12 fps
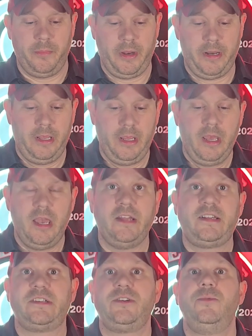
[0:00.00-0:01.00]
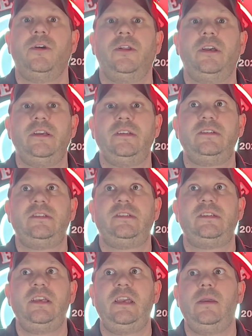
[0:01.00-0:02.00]
but it doesn't really
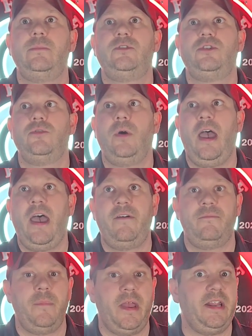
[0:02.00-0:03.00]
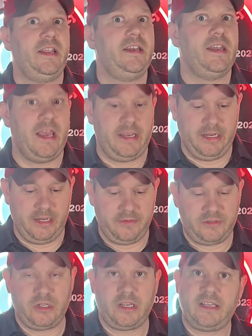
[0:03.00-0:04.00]
seem to have many
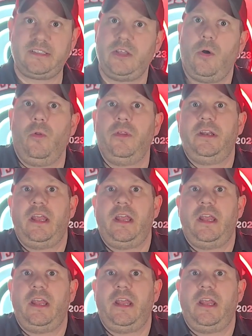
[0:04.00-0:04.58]
negatives. I guess the only